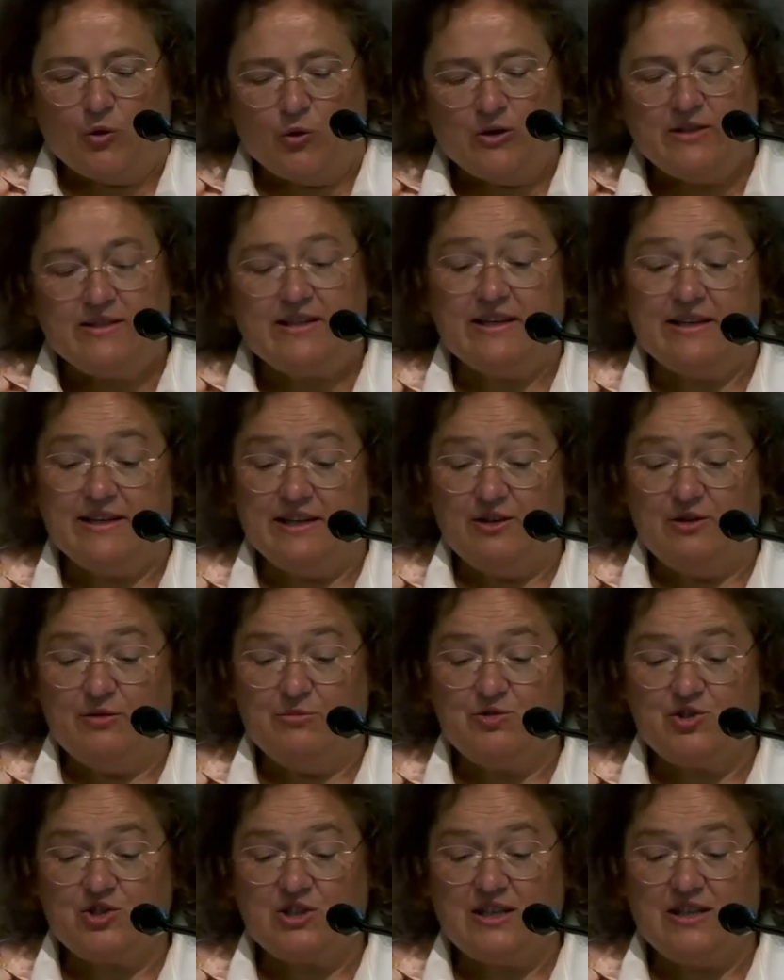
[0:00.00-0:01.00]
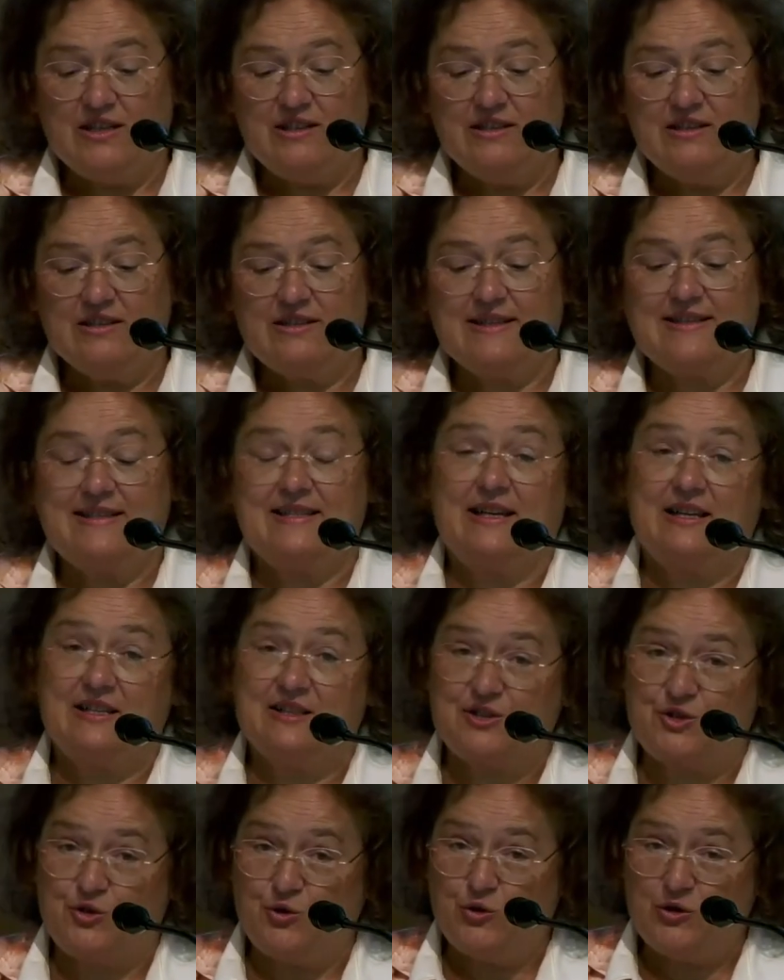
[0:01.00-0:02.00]
and the fact that, as a
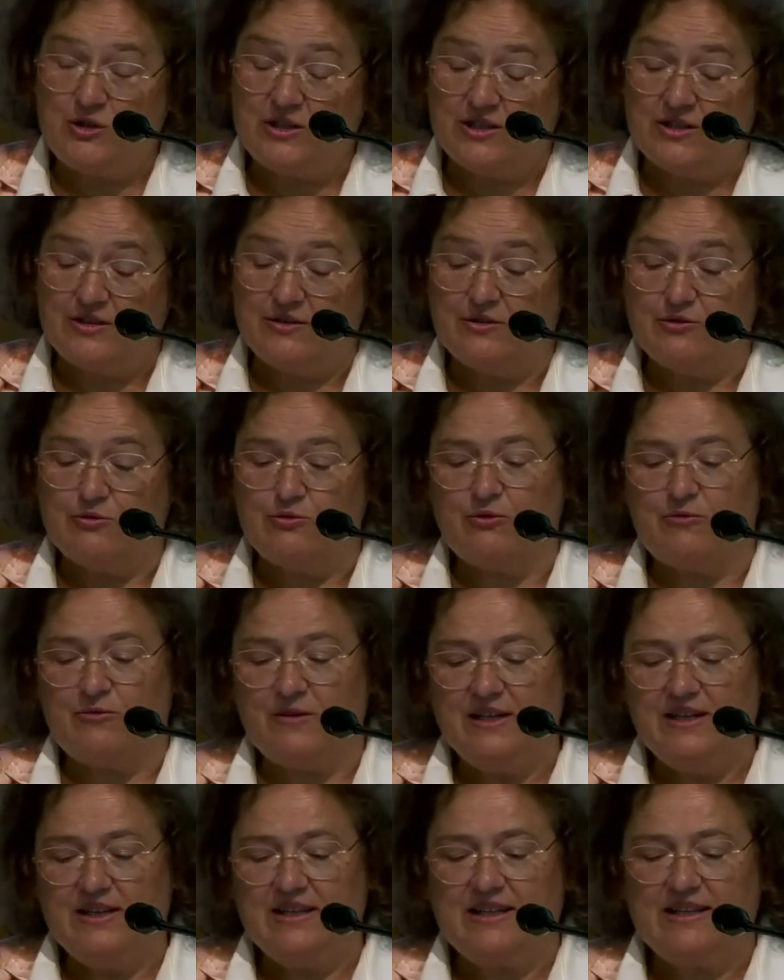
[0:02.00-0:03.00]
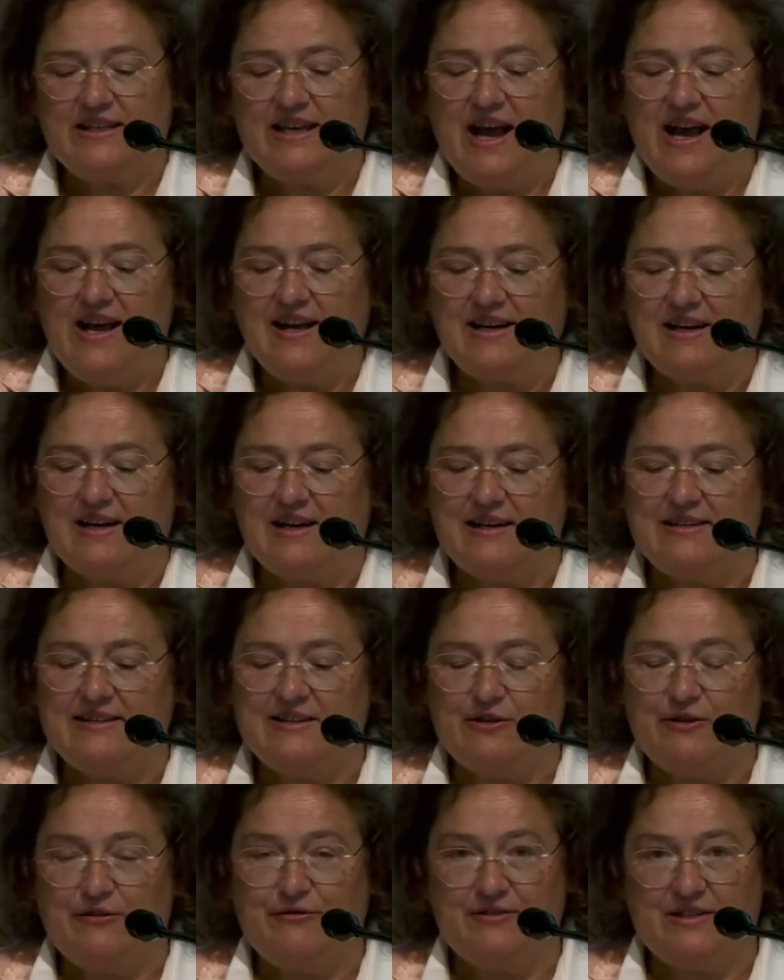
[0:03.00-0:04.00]
Jew, she could only
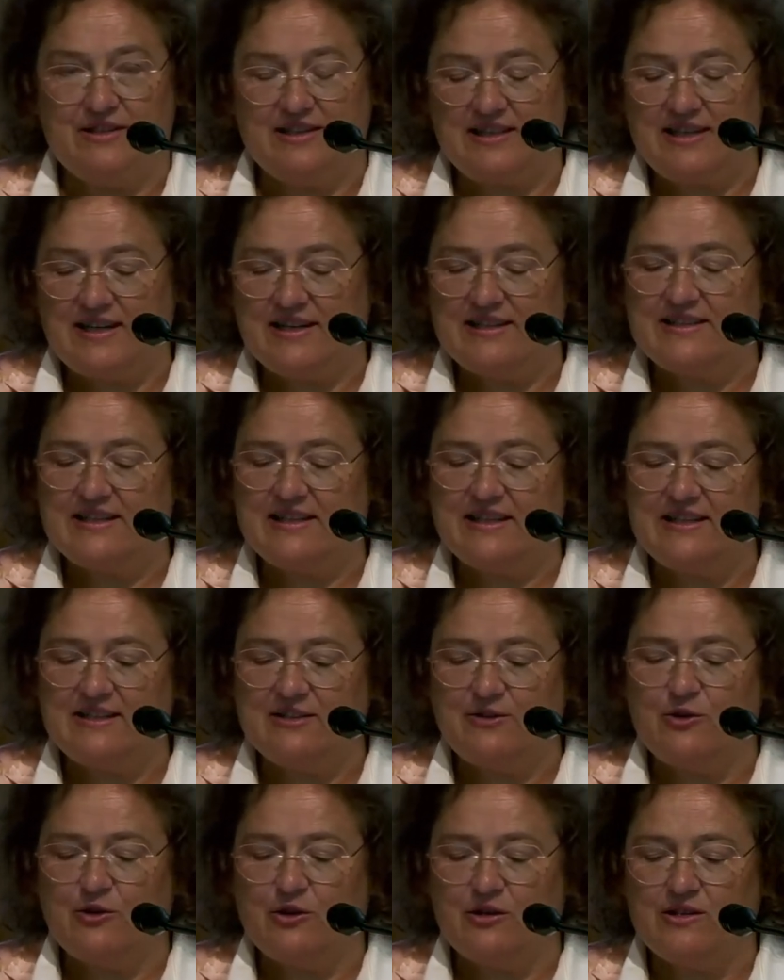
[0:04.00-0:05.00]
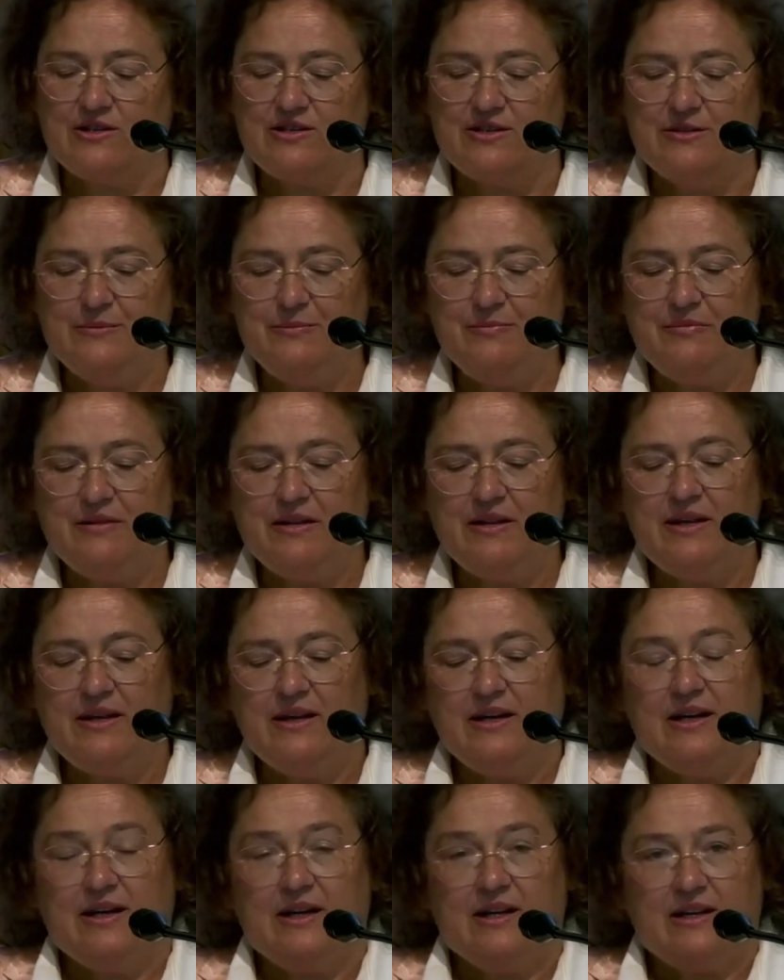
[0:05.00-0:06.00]
appear in public for a few years
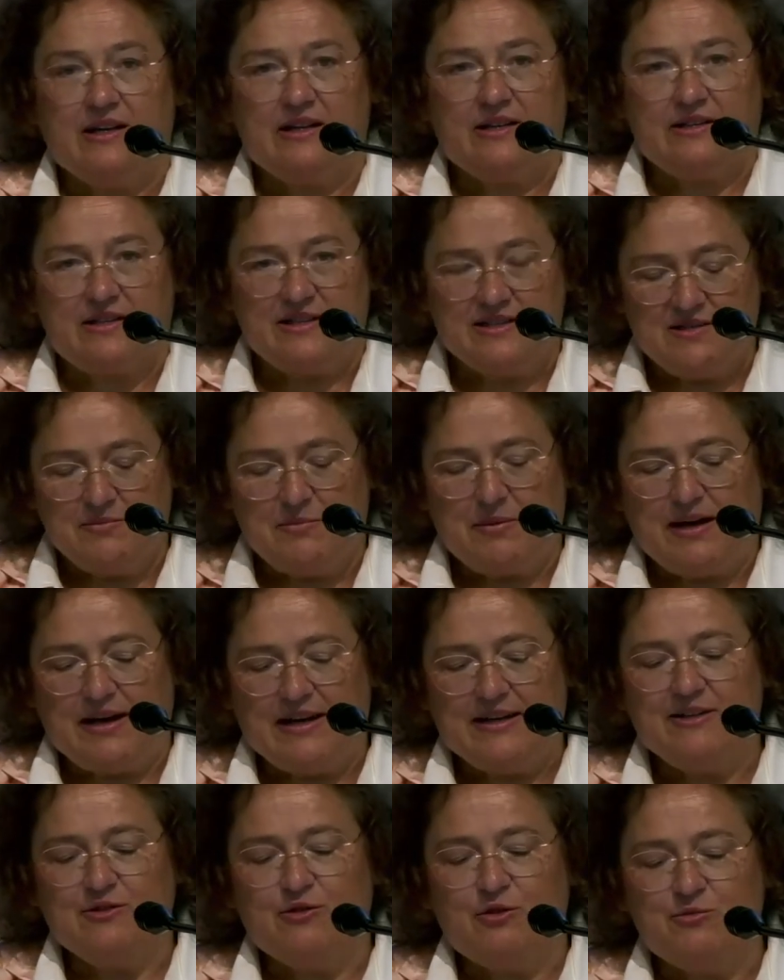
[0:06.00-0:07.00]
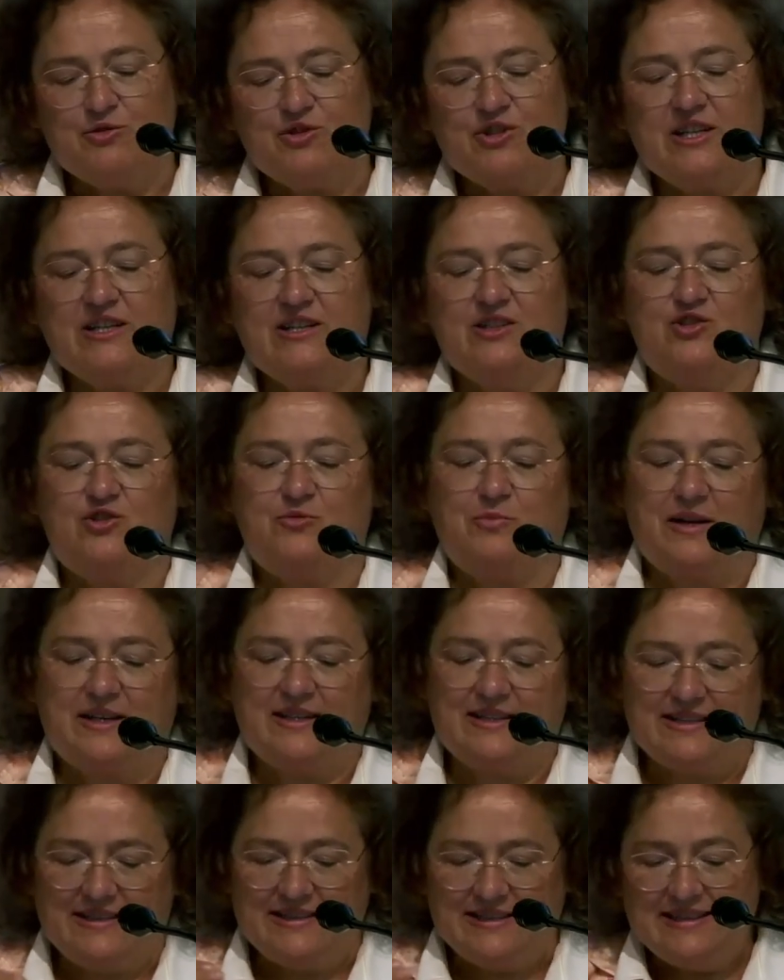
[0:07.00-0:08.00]
did not prevent us from speaking of
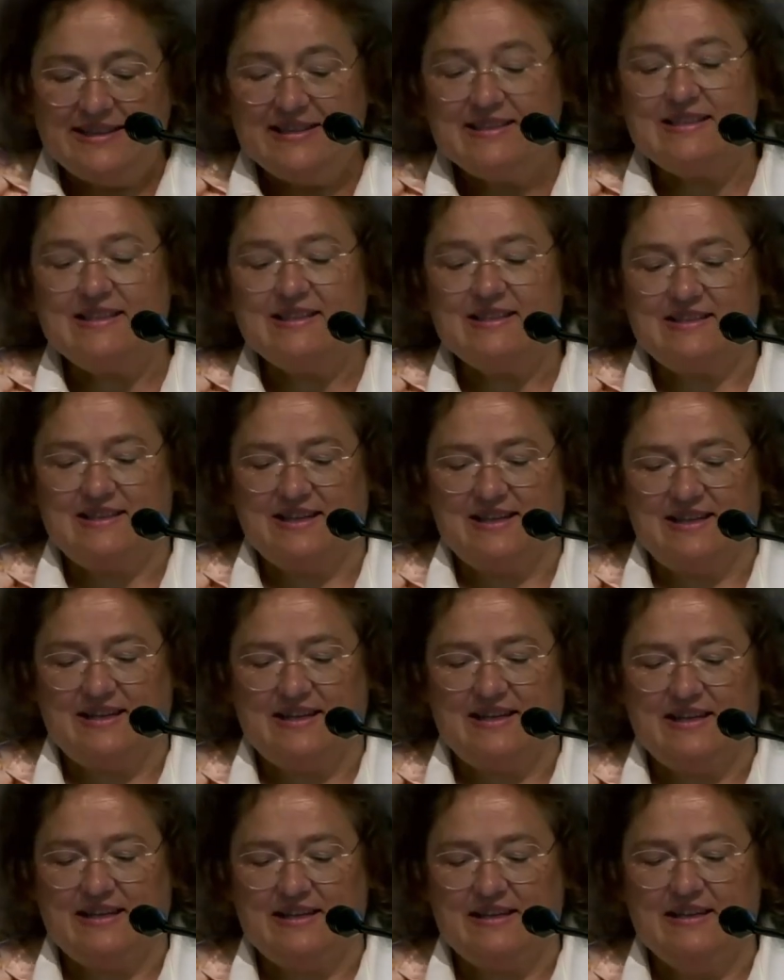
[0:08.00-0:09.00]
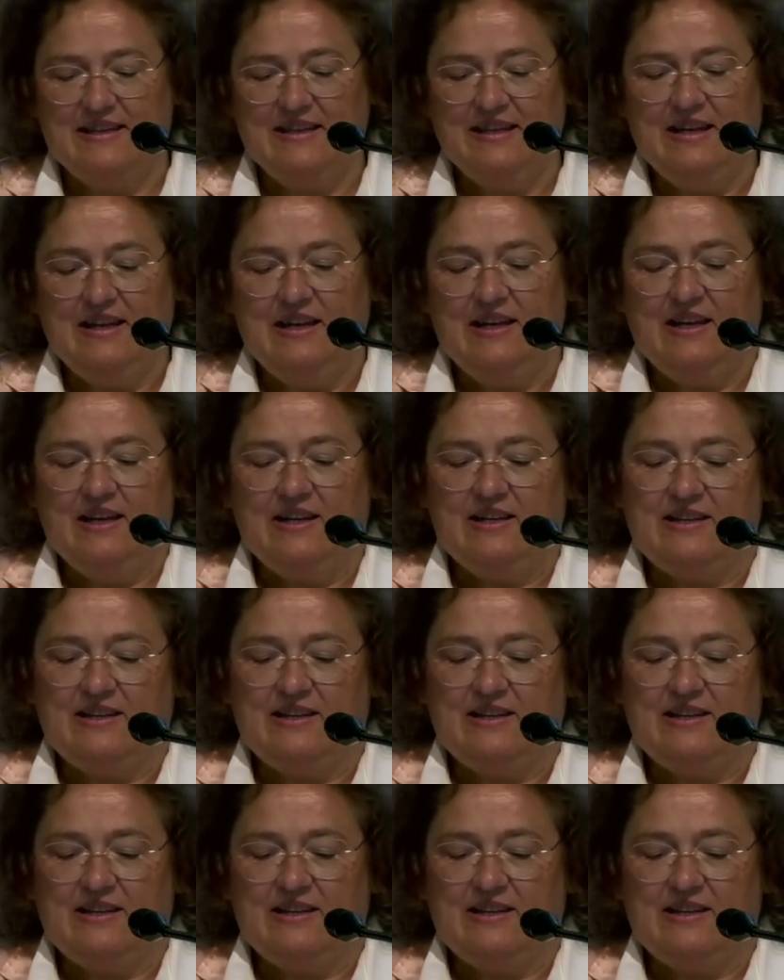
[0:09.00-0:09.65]
Stein's own approach to the philosophy of